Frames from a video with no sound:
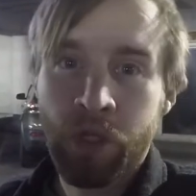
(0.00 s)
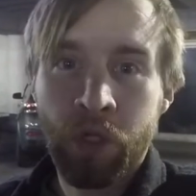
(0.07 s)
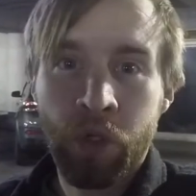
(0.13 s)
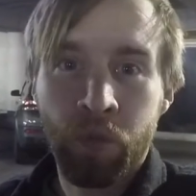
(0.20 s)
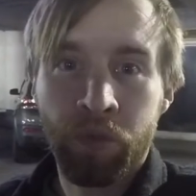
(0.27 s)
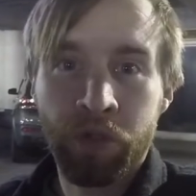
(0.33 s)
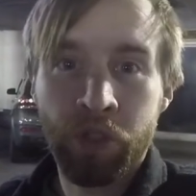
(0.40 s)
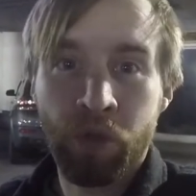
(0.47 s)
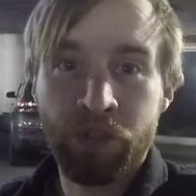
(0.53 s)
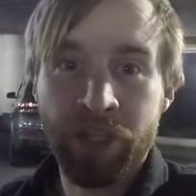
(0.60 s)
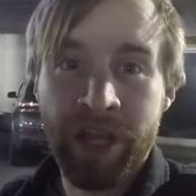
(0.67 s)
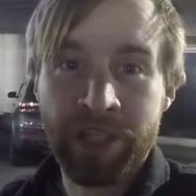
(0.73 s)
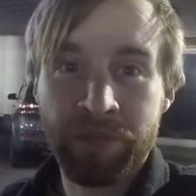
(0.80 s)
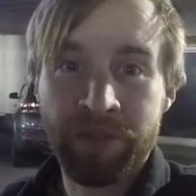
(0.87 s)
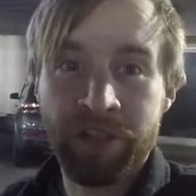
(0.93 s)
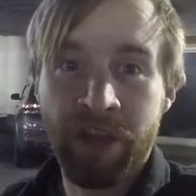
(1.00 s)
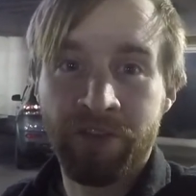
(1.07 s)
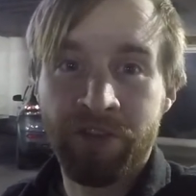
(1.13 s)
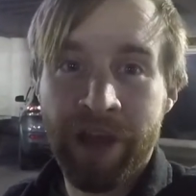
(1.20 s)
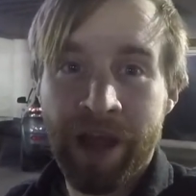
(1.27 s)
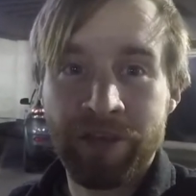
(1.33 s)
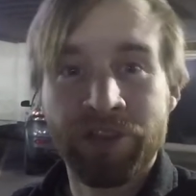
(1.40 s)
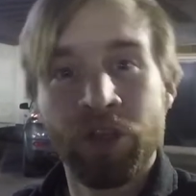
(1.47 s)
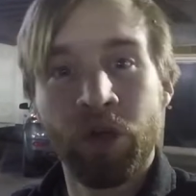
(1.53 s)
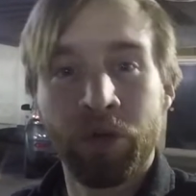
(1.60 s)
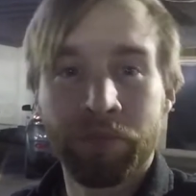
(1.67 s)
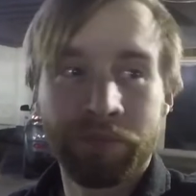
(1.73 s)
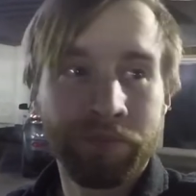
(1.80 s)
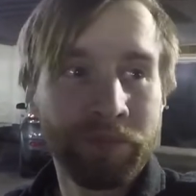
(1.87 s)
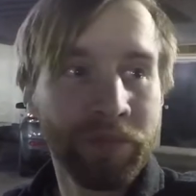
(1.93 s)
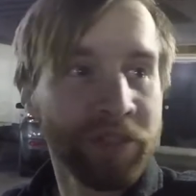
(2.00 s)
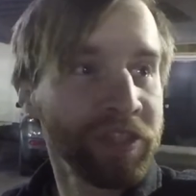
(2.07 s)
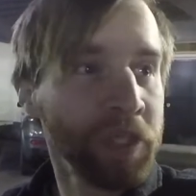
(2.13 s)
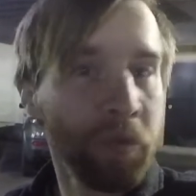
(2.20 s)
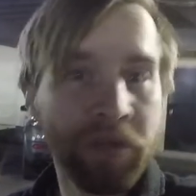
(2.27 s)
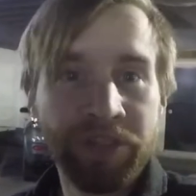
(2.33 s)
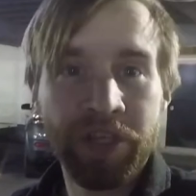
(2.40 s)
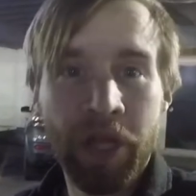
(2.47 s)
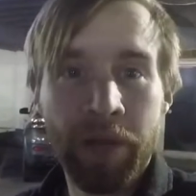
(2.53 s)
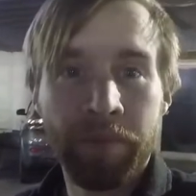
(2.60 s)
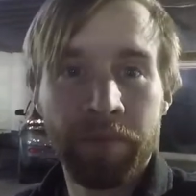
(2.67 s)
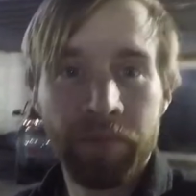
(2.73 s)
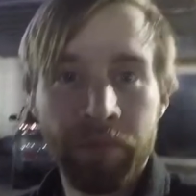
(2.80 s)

we're gonna go check some stuff out, so let's see what's up.